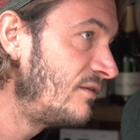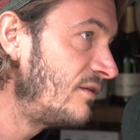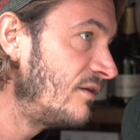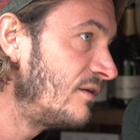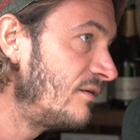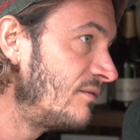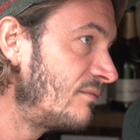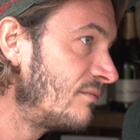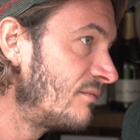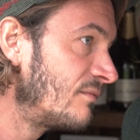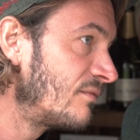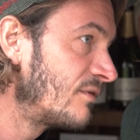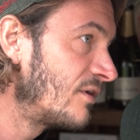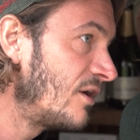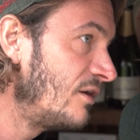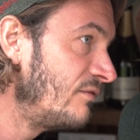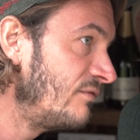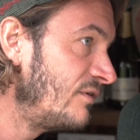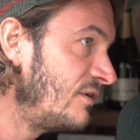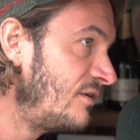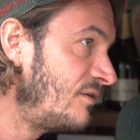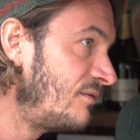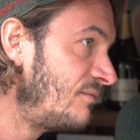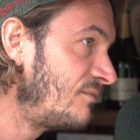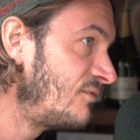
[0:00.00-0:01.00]
that
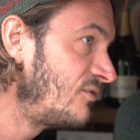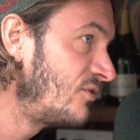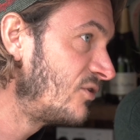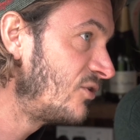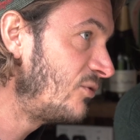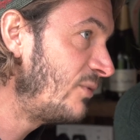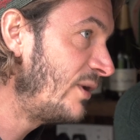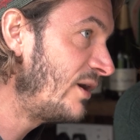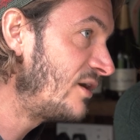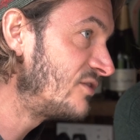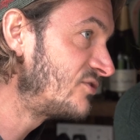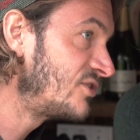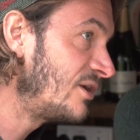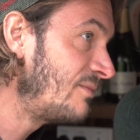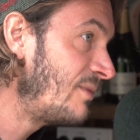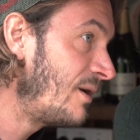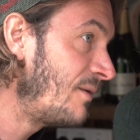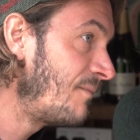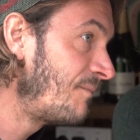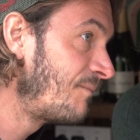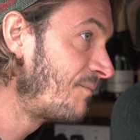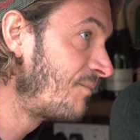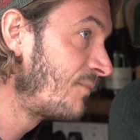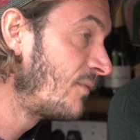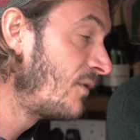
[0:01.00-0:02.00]
COVID took mm. away our summer.
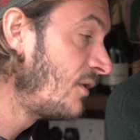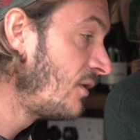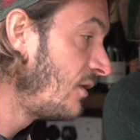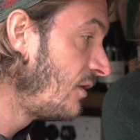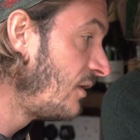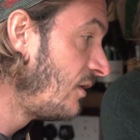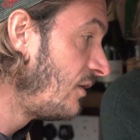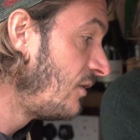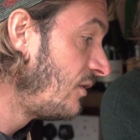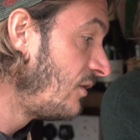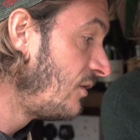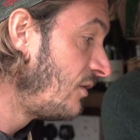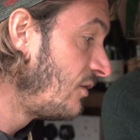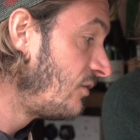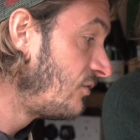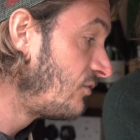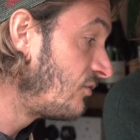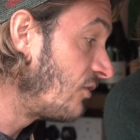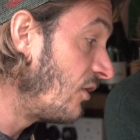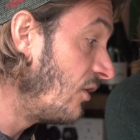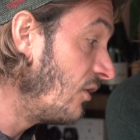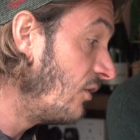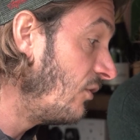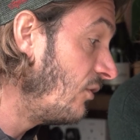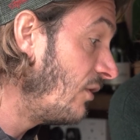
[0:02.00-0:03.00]
Mm.
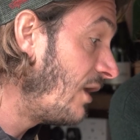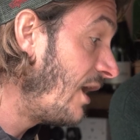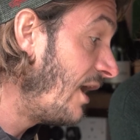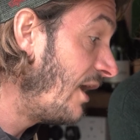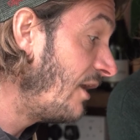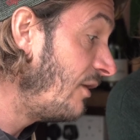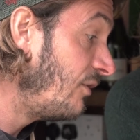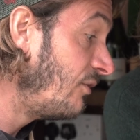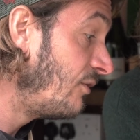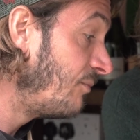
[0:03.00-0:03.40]
So and